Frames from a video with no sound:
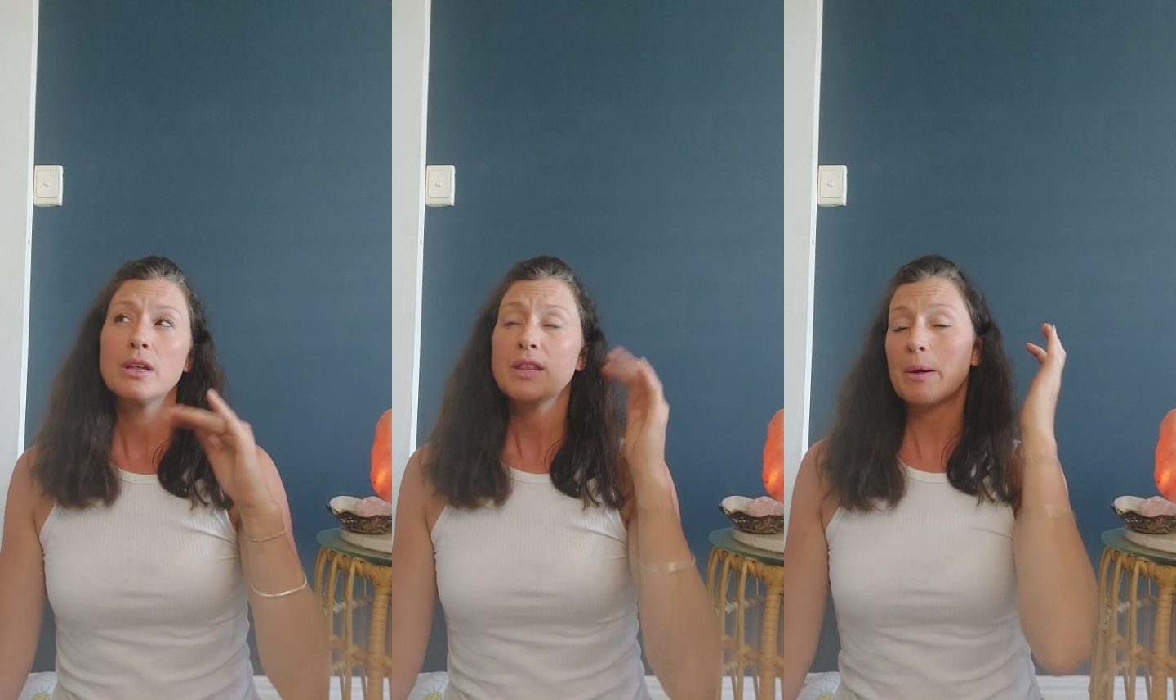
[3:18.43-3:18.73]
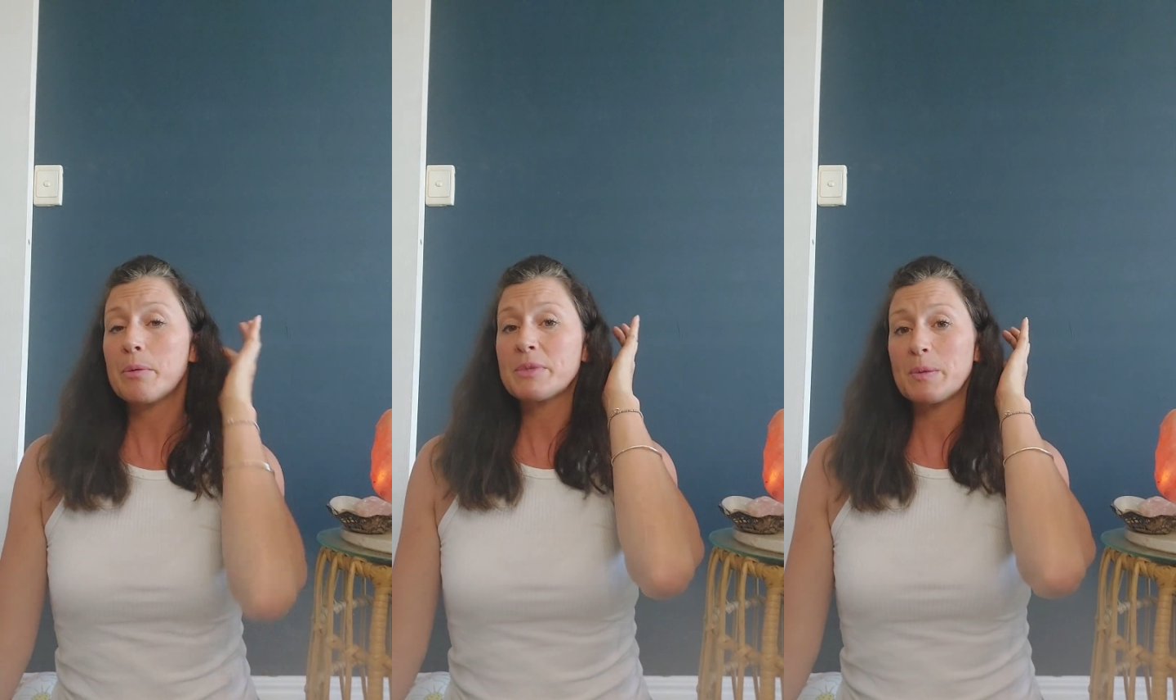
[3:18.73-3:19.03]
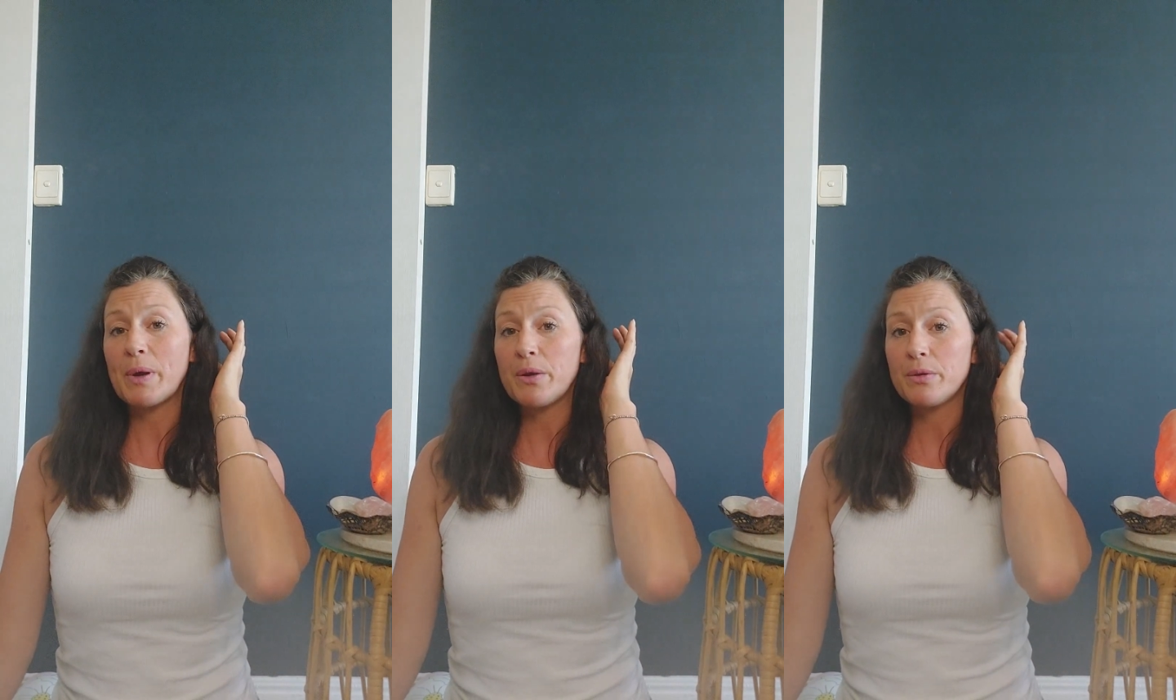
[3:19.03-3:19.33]
That one was
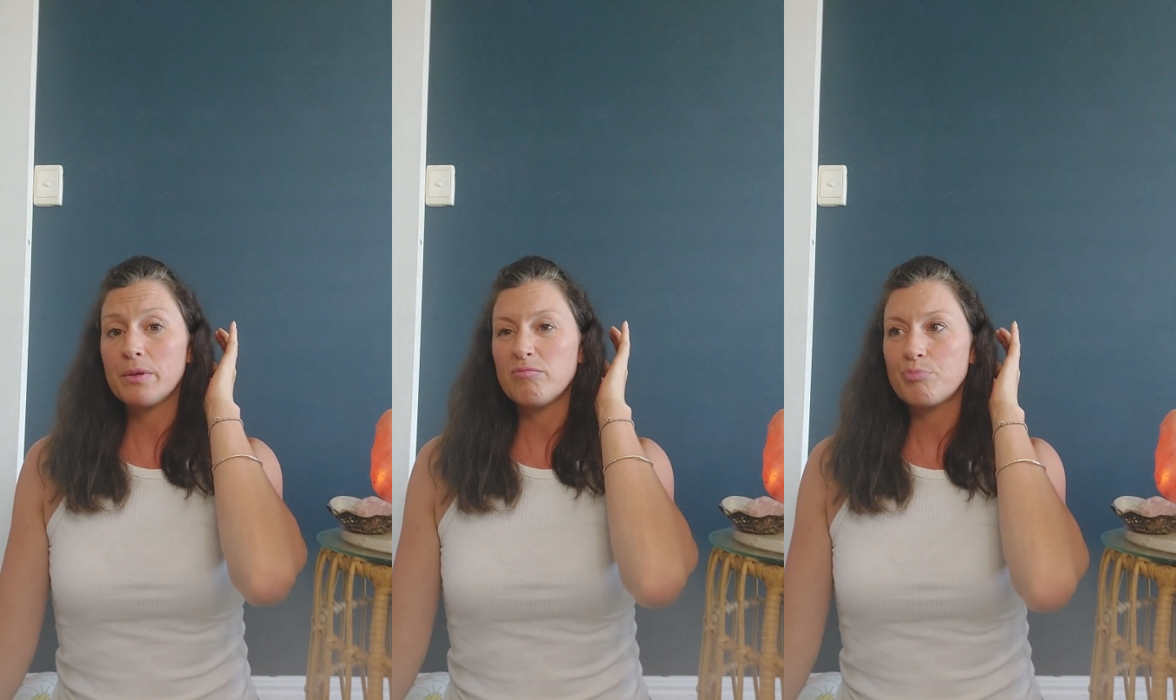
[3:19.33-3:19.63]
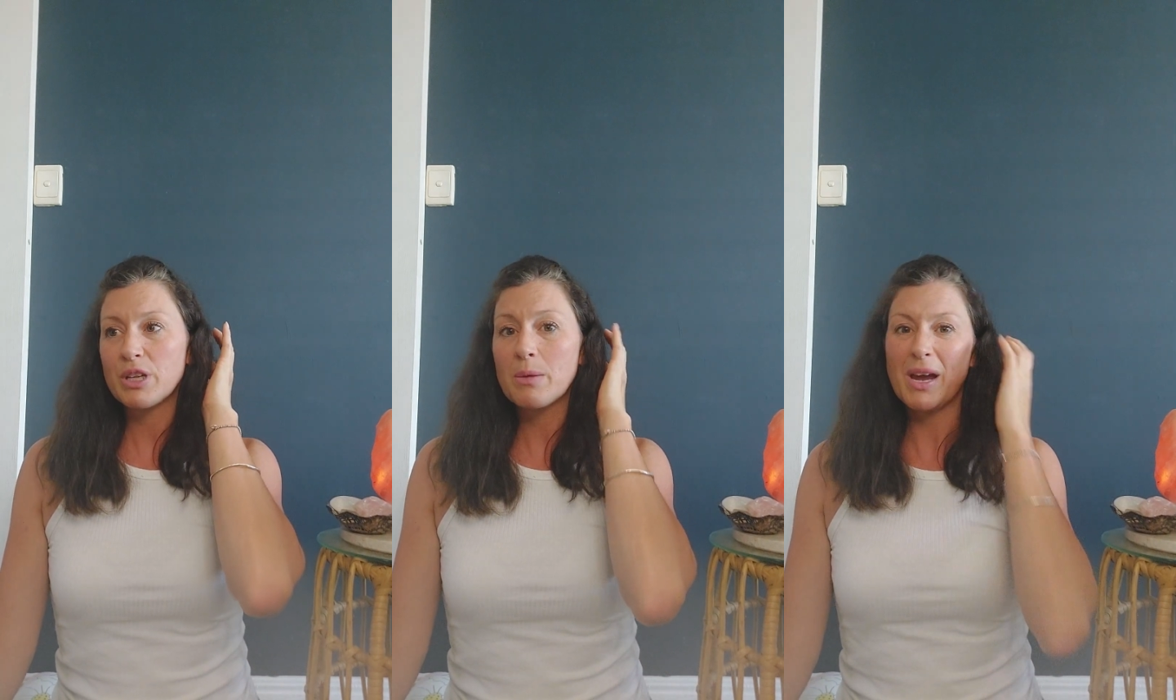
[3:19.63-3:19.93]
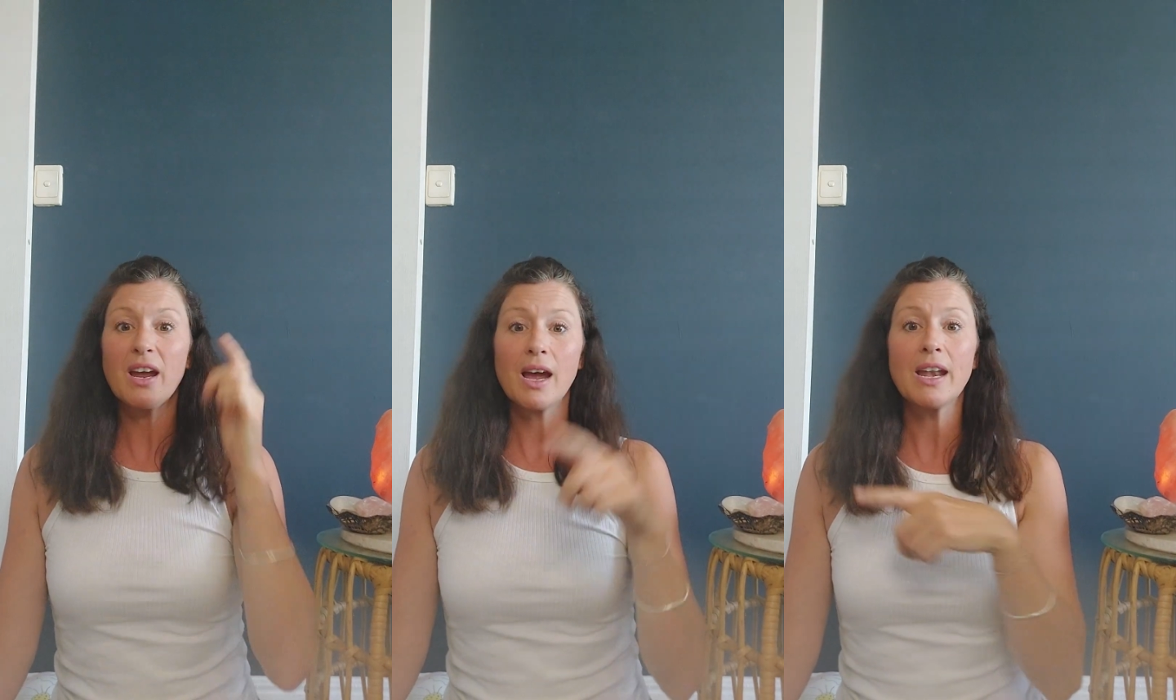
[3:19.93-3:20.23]
about probably
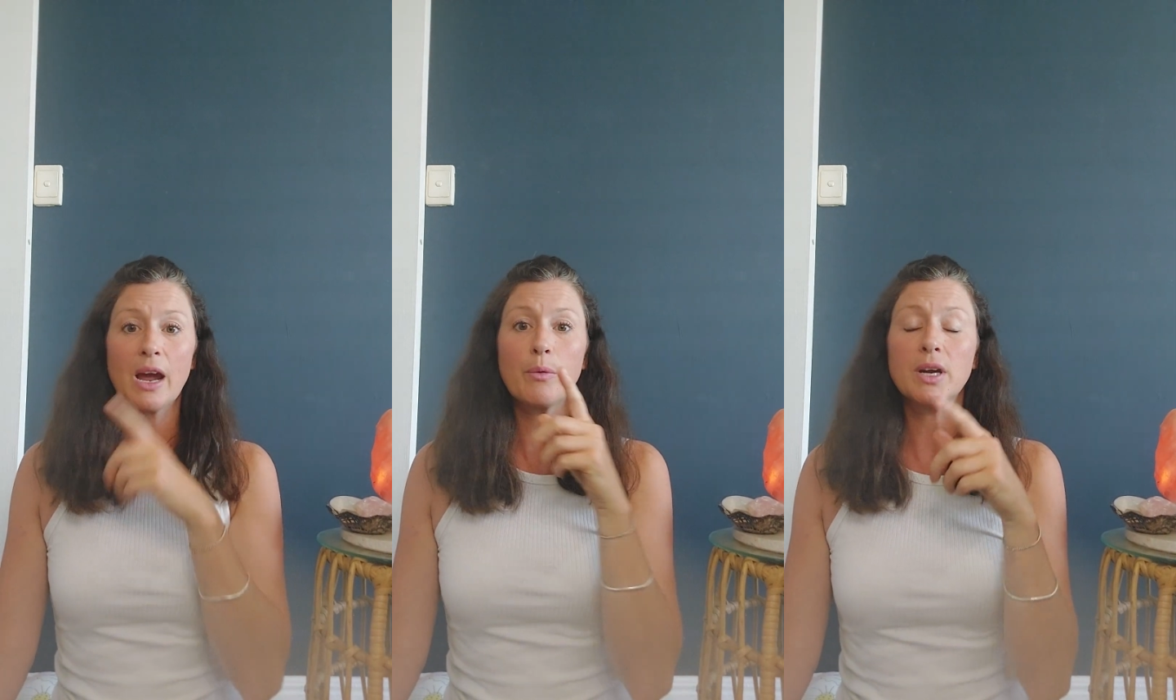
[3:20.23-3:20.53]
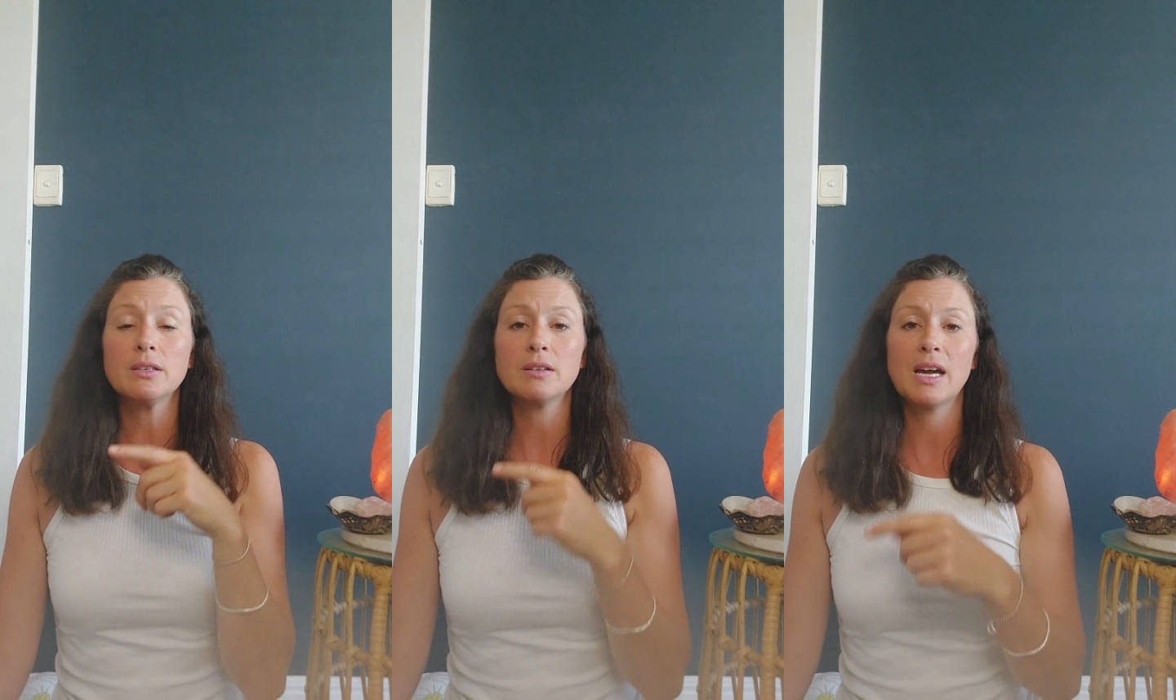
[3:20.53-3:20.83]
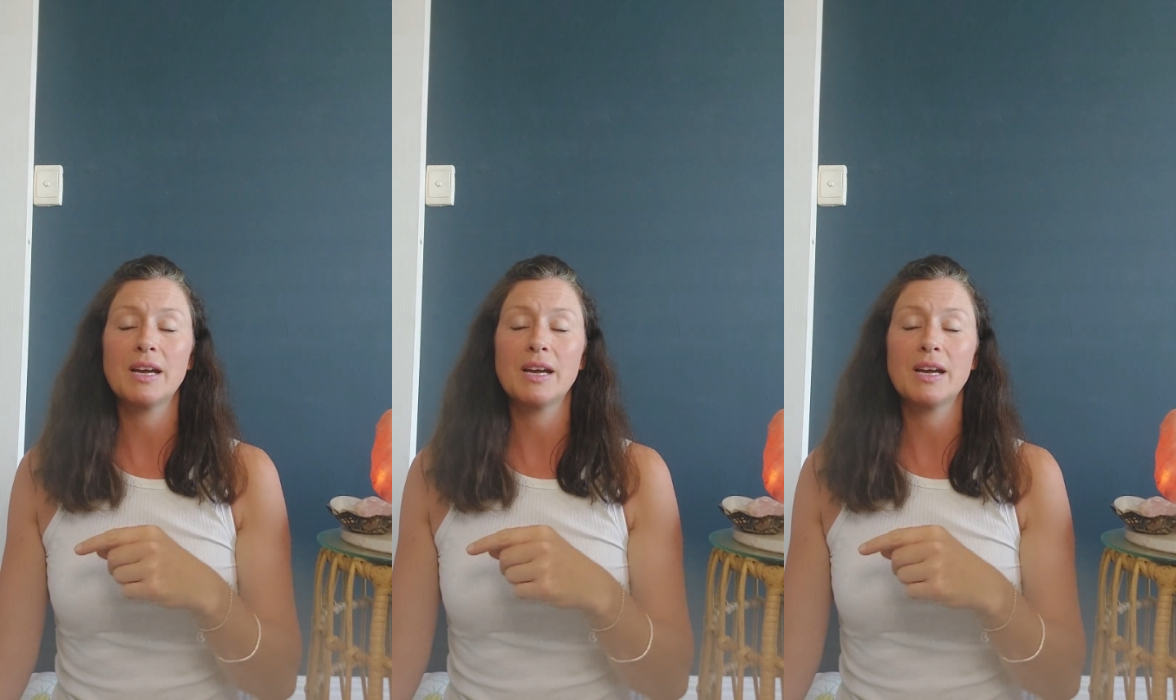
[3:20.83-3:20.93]
about an hour.